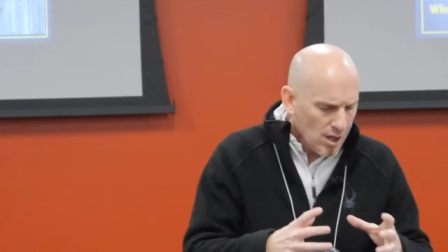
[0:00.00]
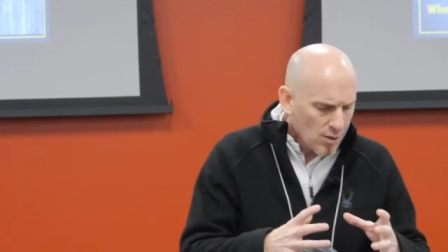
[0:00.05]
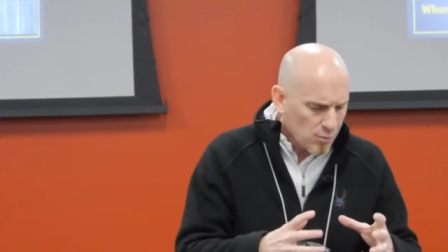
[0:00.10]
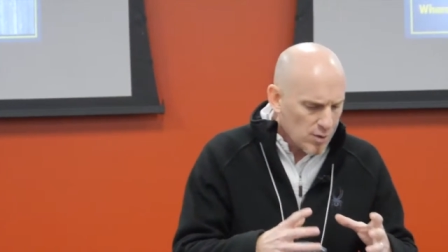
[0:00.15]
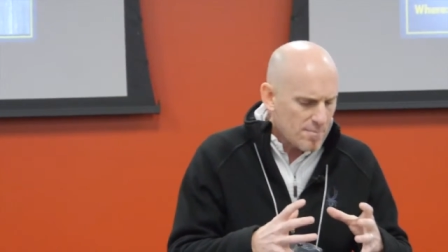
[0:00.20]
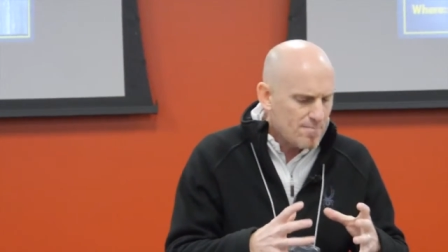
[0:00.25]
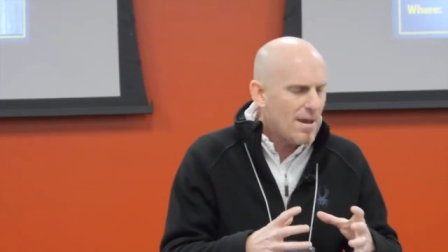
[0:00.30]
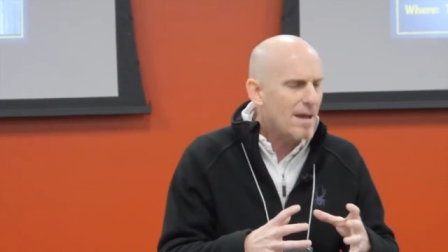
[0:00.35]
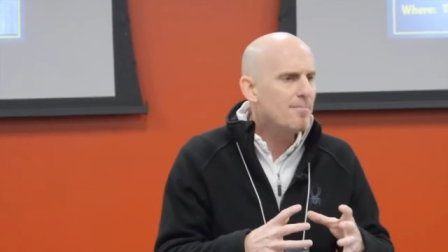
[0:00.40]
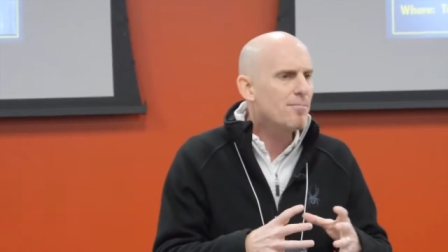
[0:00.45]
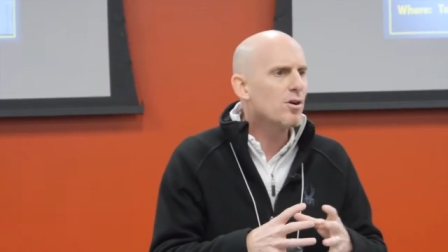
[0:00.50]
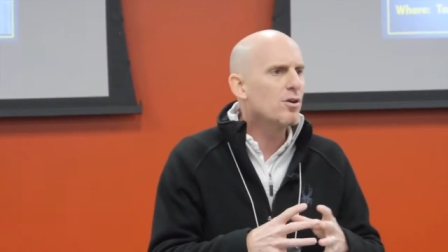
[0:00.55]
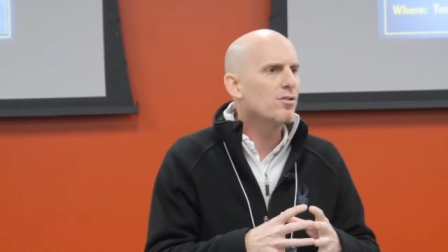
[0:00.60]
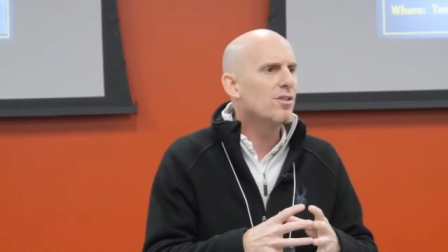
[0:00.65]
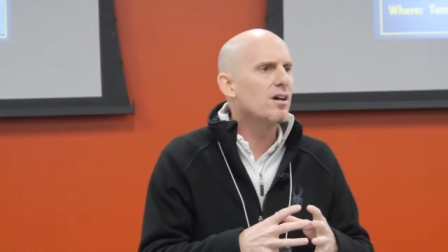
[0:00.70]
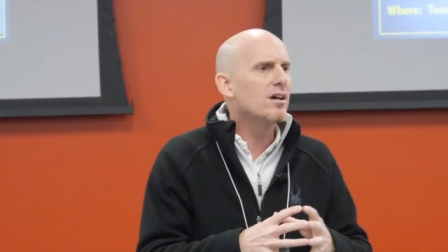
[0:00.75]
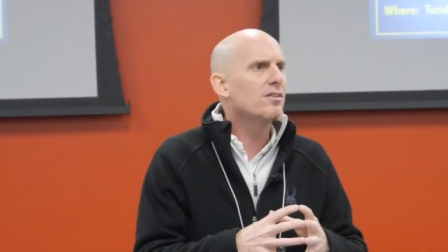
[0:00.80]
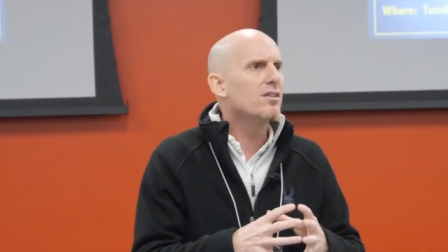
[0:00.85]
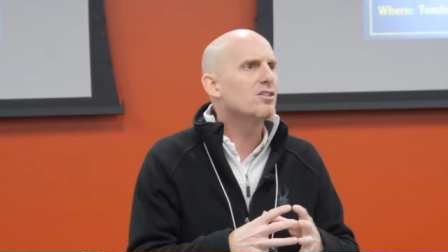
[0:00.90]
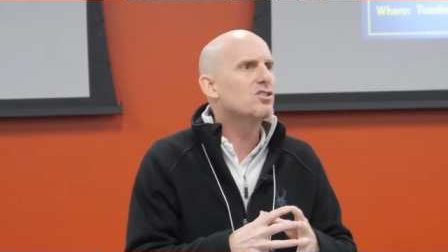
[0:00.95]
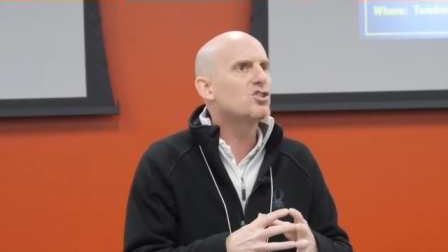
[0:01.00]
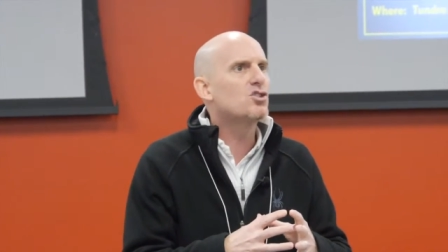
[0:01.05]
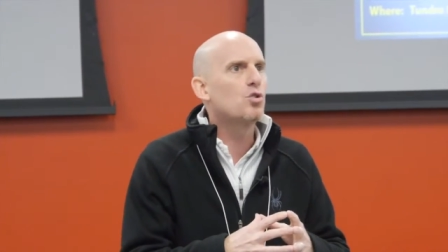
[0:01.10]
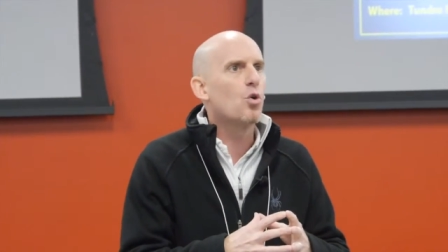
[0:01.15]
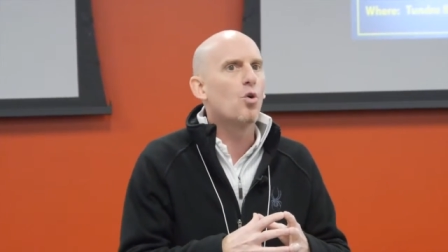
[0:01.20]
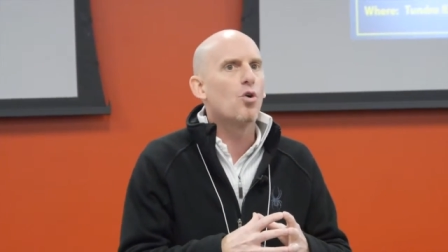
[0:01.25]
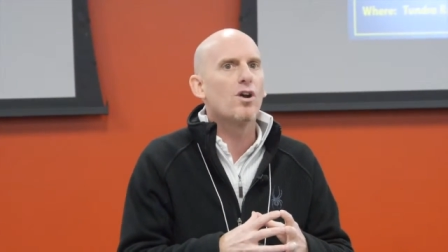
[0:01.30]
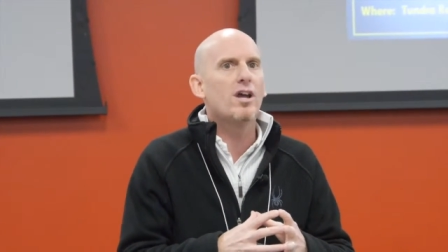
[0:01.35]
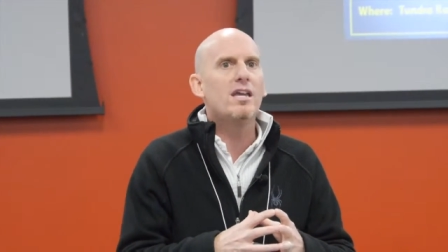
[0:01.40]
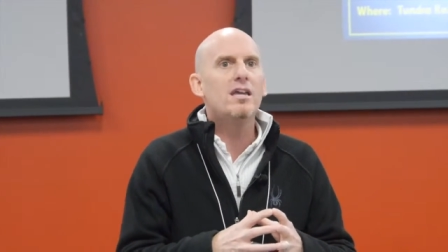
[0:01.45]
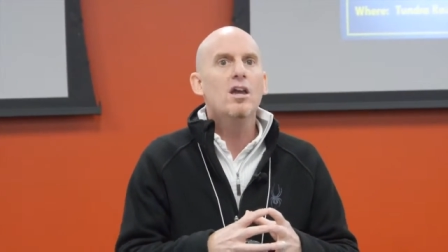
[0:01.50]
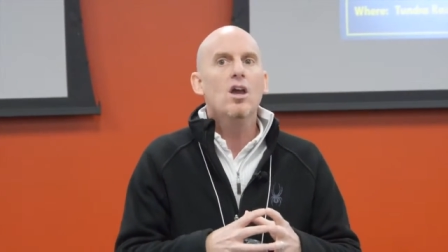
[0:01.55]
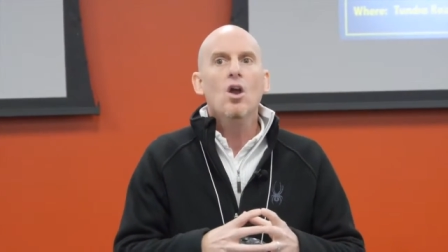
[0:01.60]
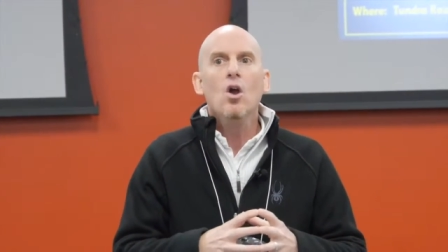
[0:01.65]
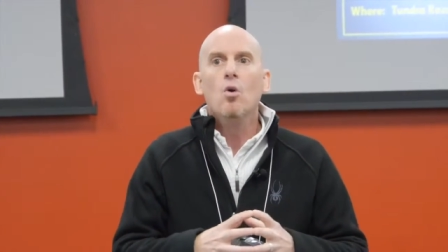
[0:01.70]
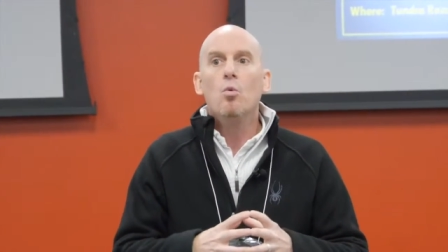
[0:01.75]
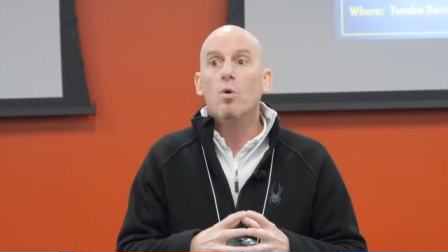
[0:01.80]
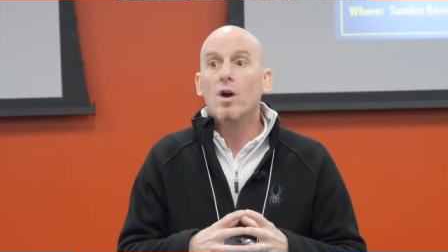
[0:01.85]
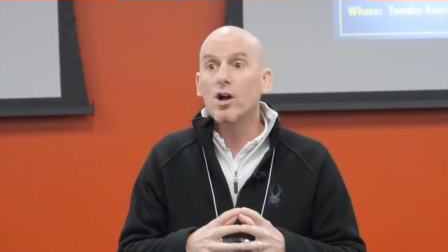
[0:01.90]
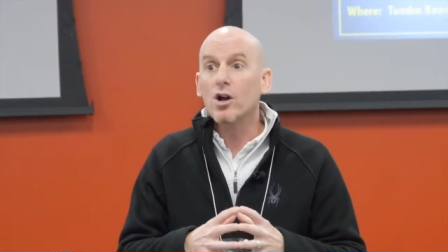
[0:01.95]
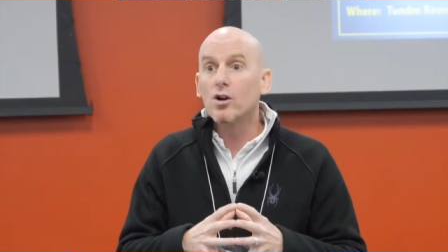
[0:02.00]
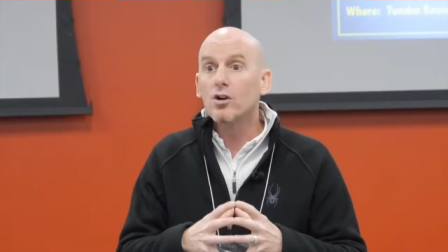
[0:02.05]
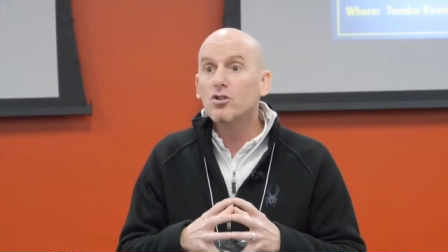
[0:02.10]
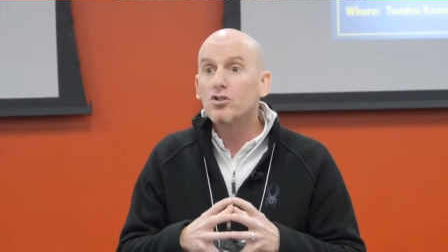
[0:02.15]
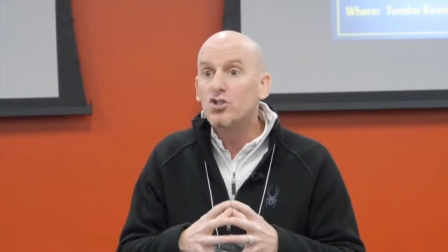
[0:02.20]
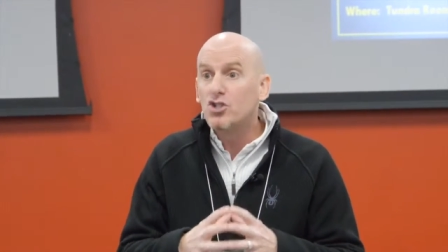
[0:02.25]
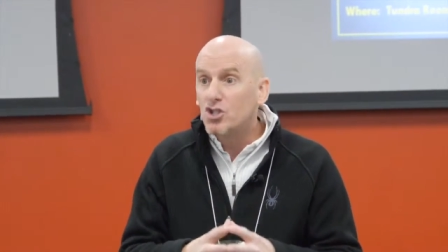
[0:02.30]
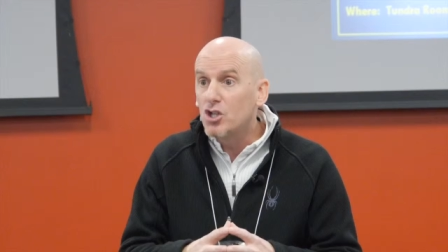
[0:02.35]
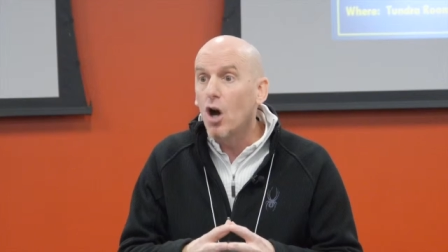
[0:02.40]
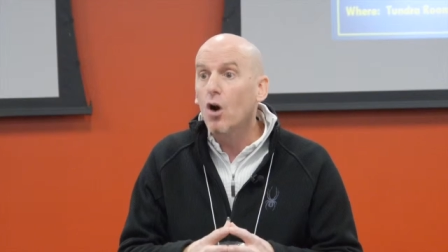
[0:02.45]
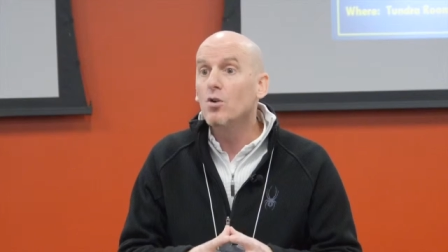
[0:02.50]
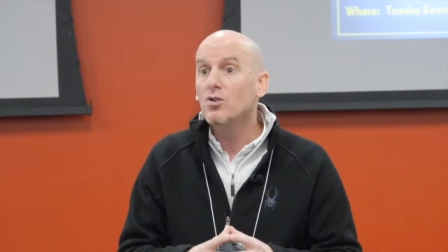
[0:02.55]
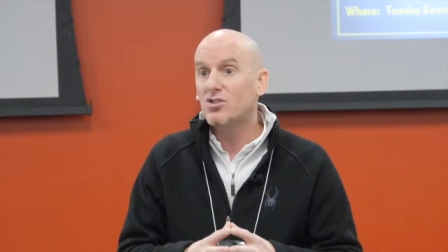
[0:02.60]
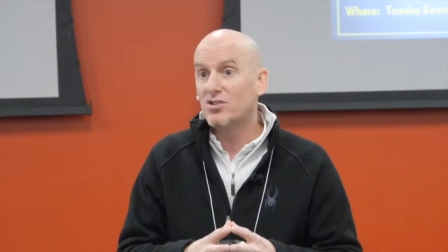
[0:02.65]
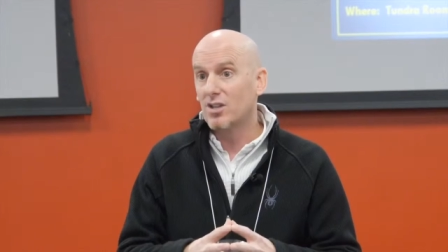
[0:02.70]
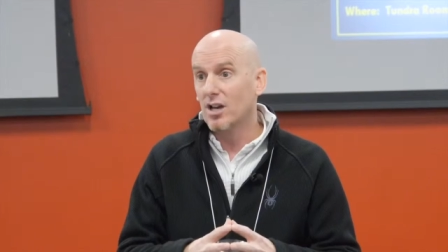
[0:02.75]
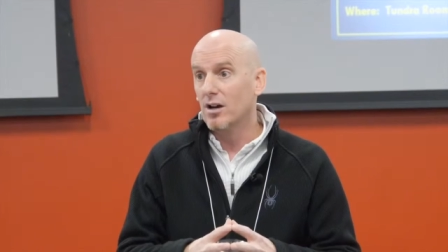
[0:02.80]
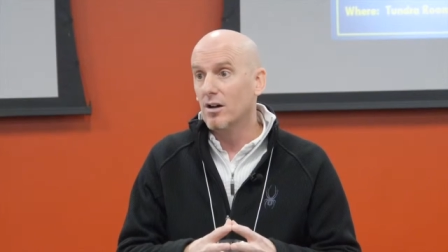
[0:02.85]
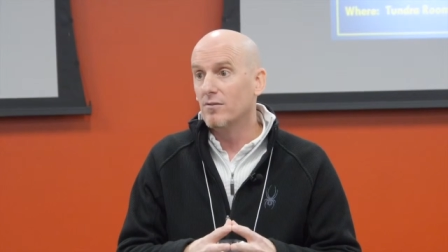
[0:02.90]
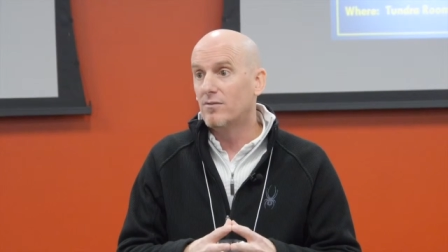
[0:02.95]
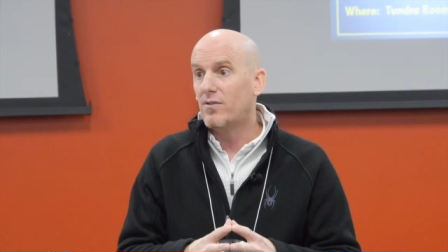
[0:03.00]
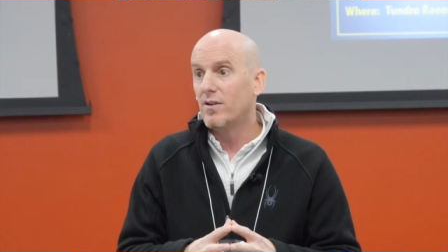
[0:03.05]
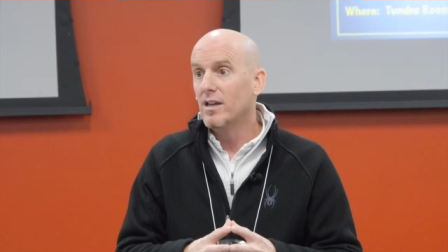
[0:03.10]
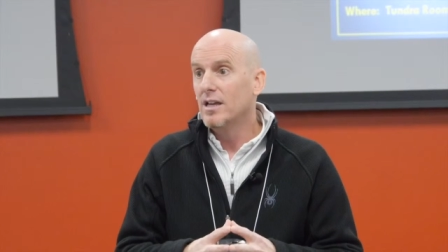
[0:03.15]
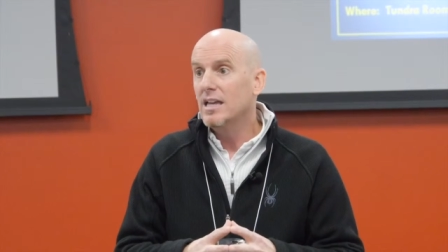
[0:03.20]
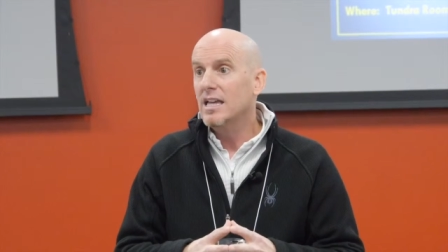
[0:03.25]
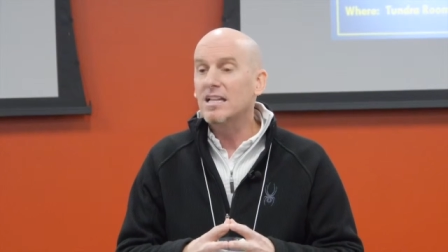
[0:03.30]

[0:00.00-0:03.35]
remember the, the story where Joseph